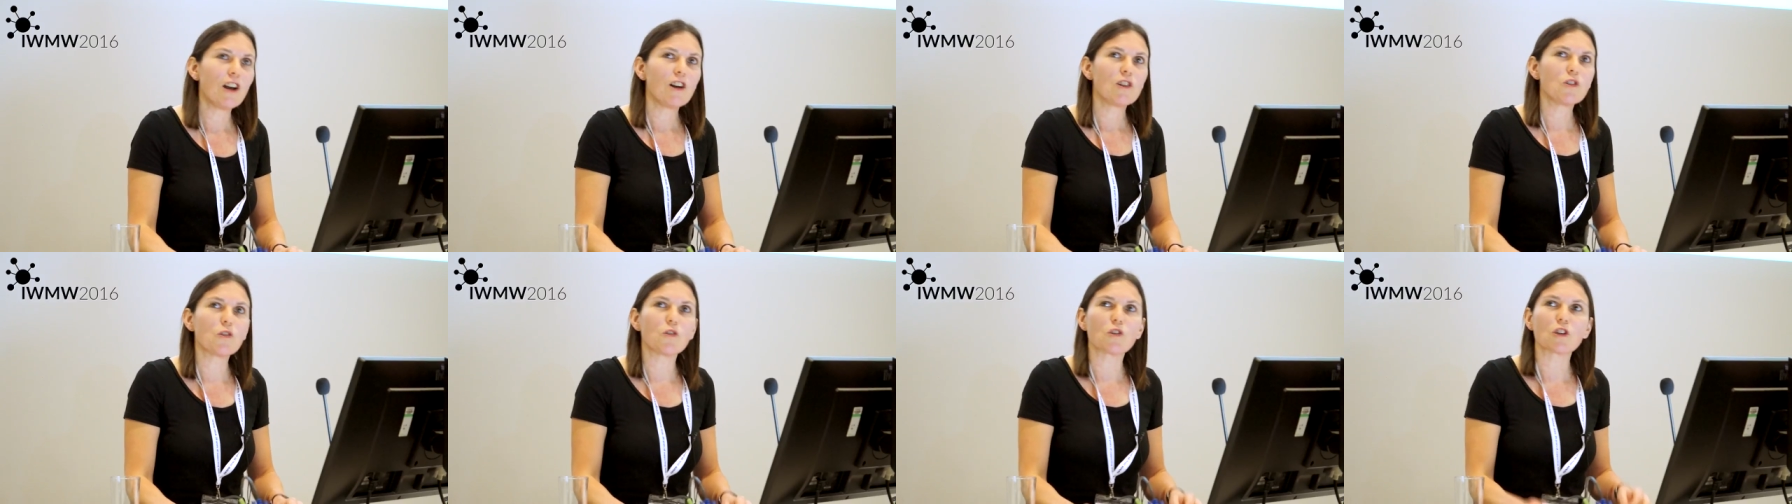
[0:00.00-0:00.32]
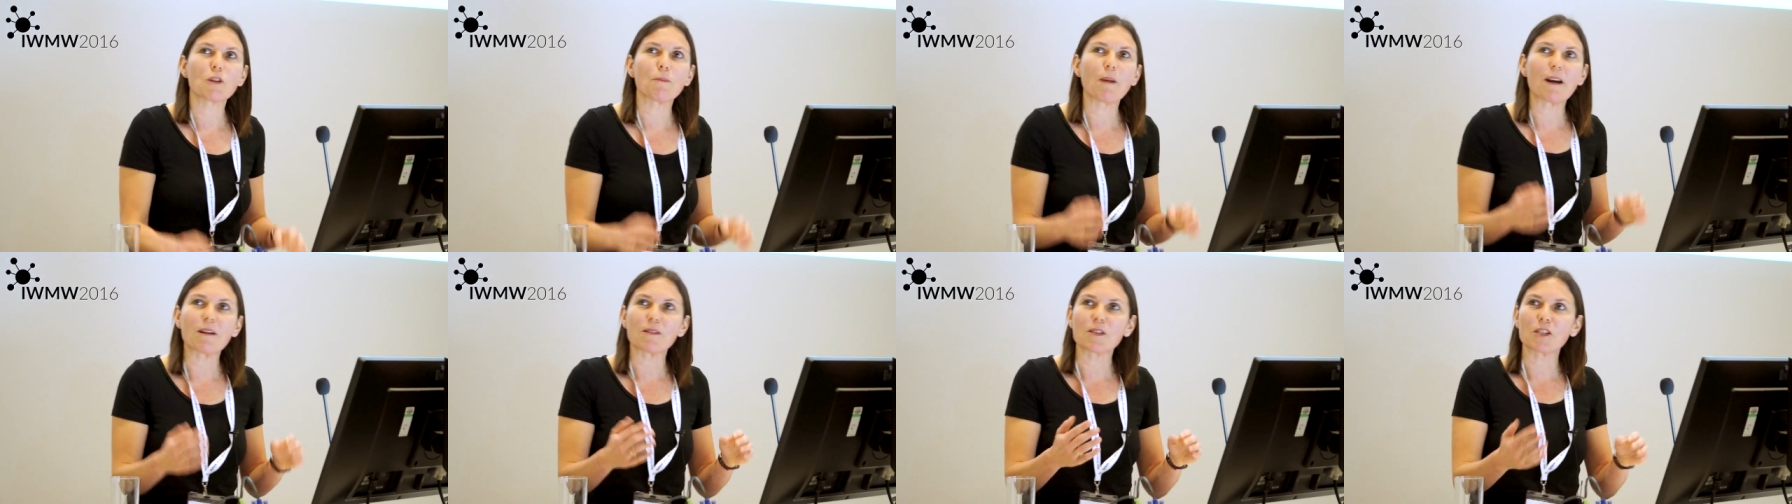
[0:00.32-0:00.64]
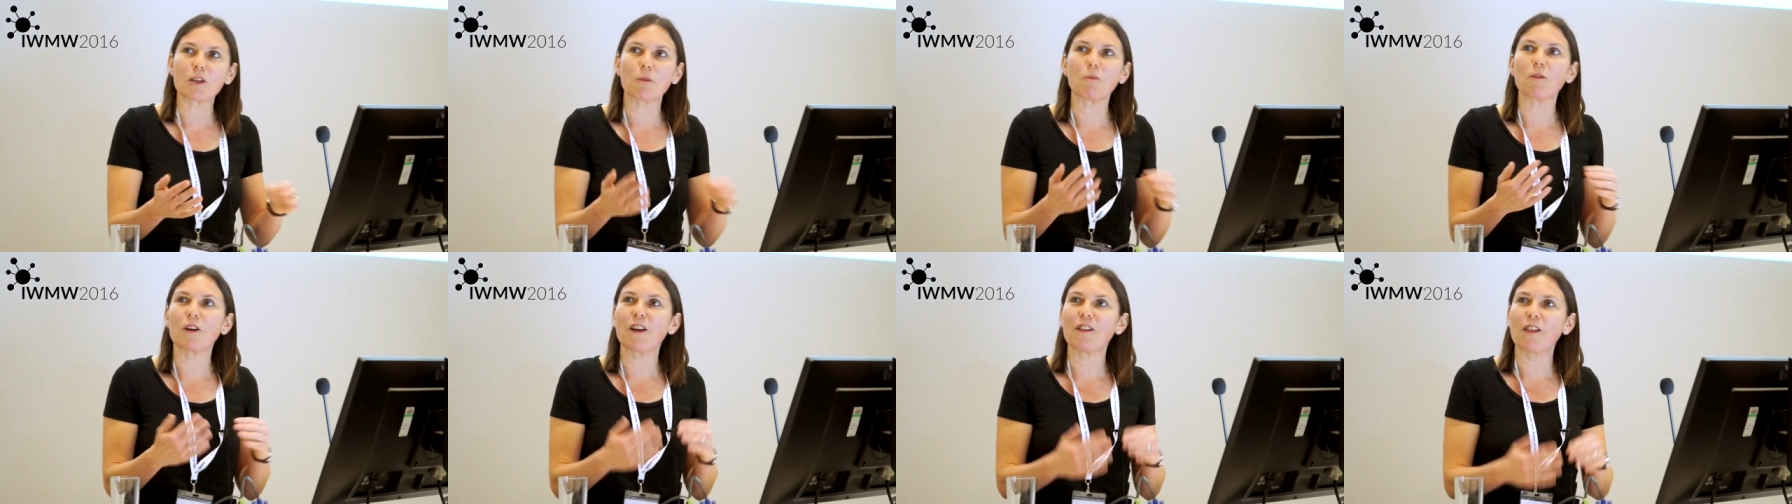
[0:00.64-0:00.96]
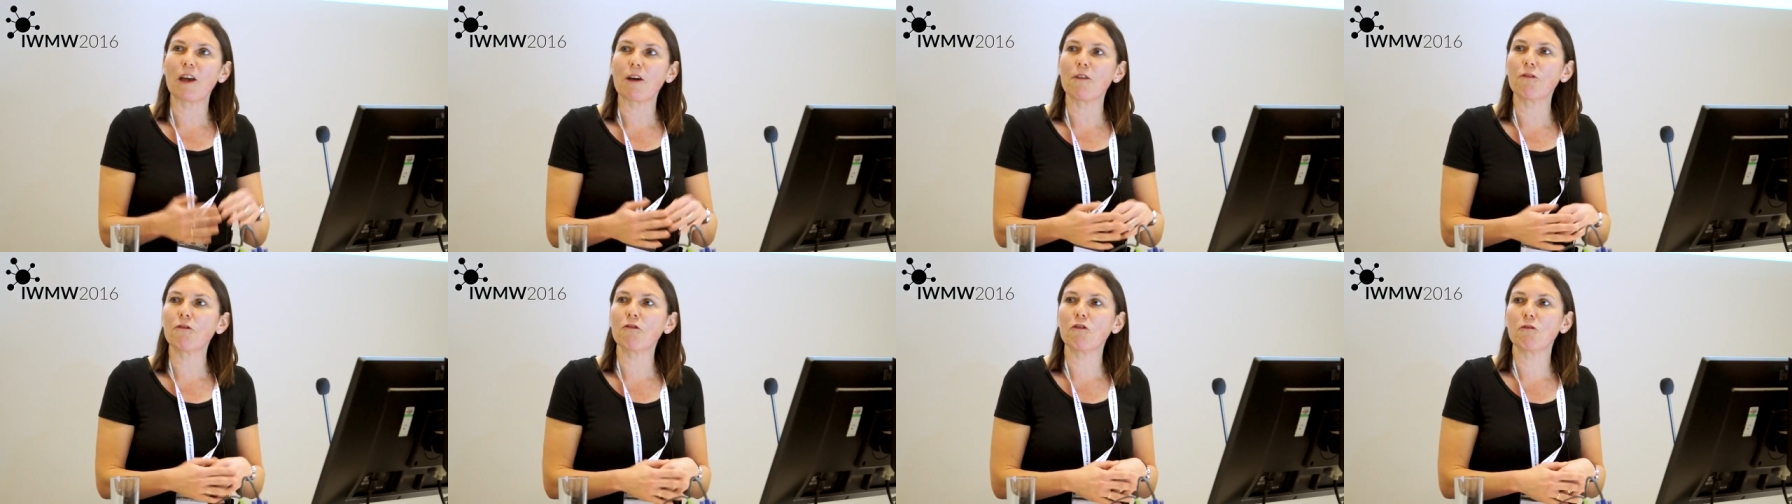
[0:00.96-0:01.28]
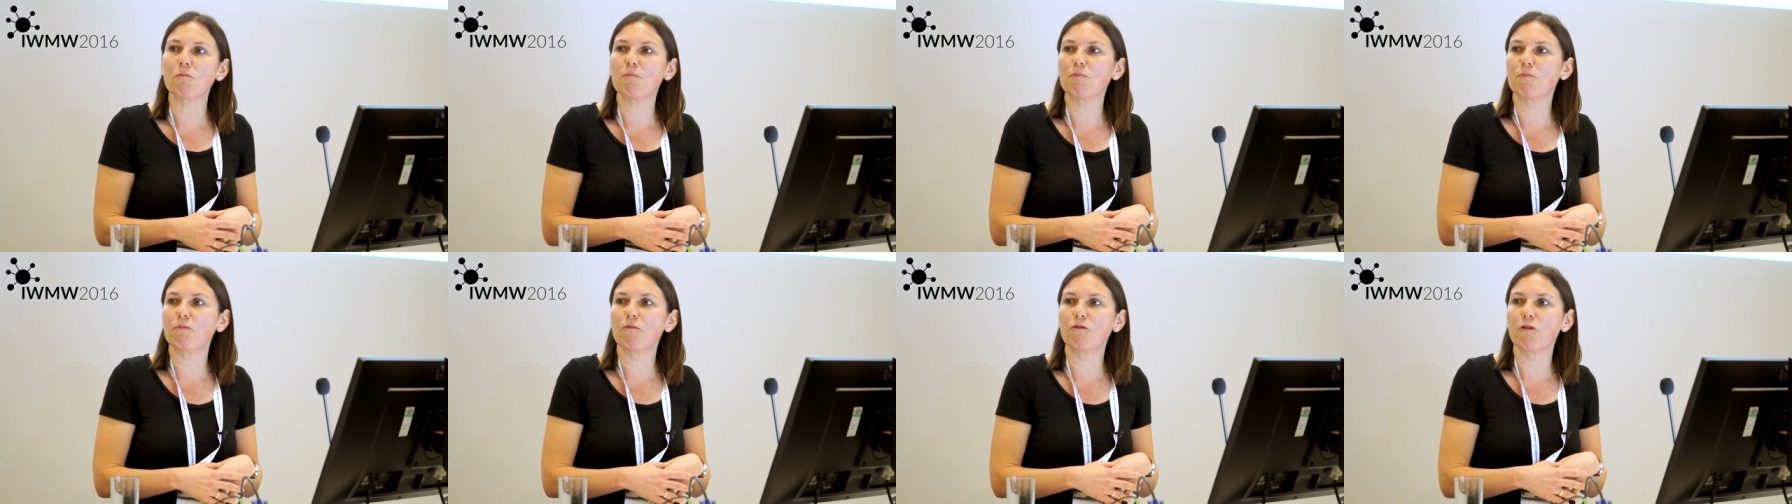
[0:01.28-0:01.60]
talked about someone and their
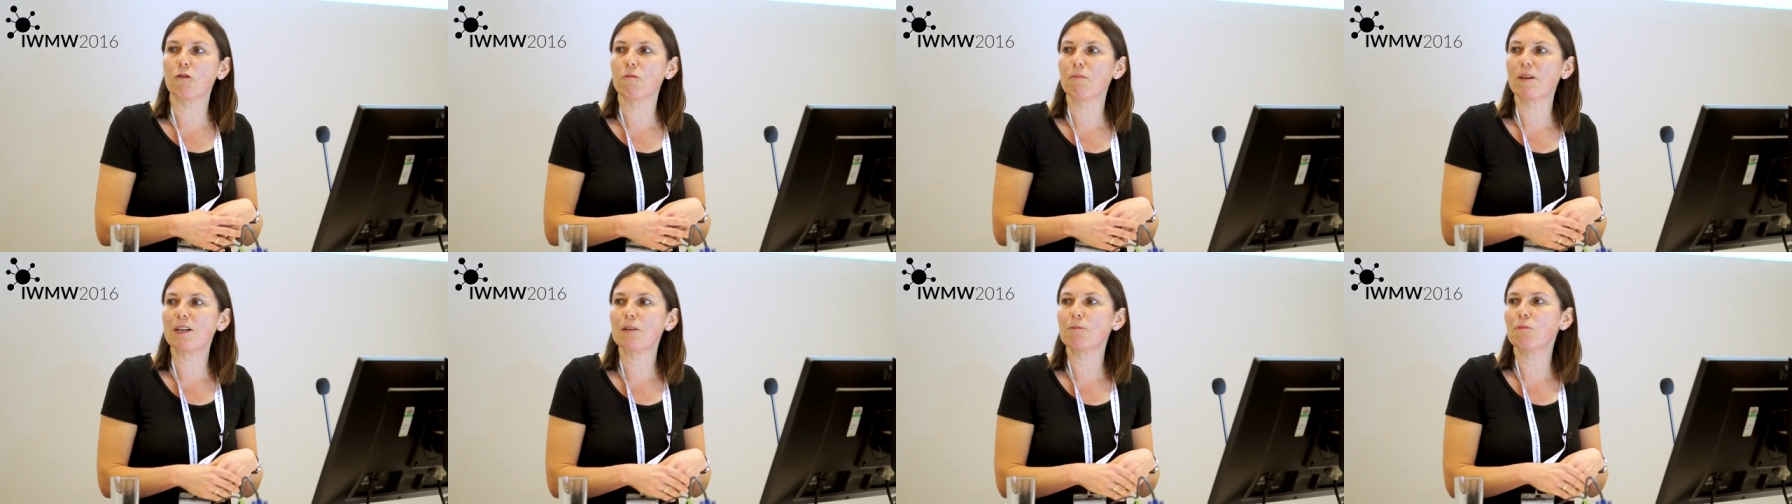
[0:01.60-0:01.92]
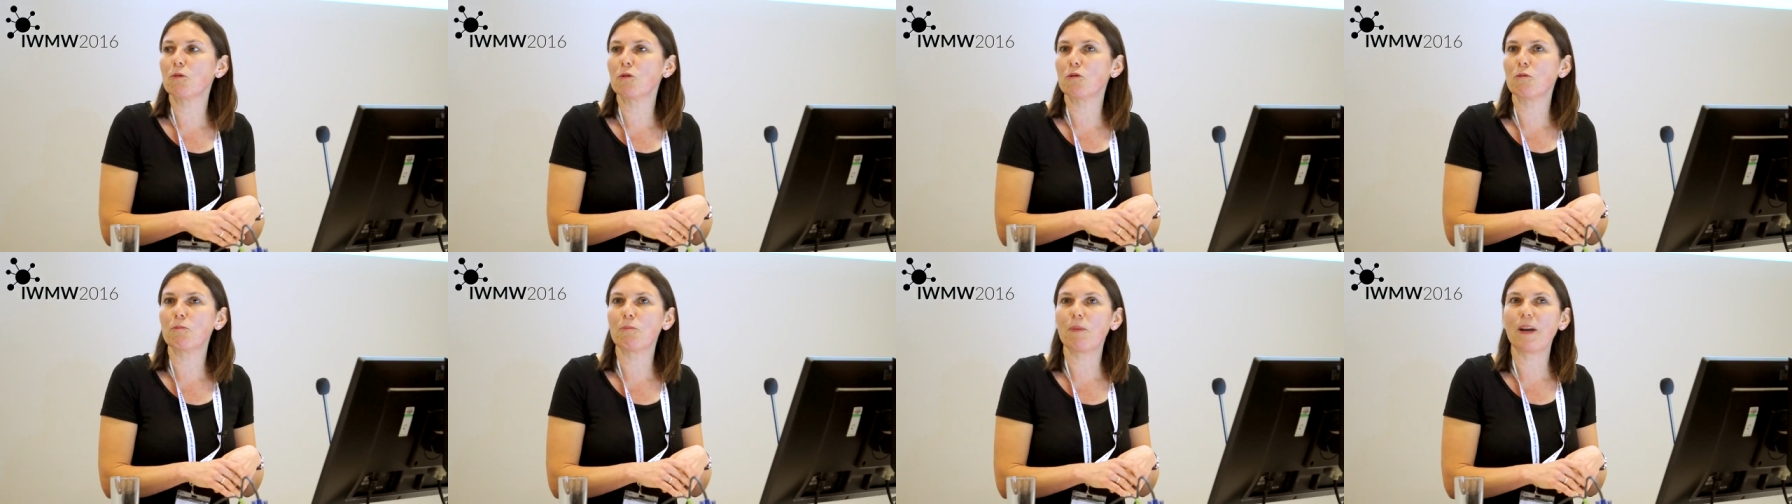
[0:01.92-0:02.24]
formidable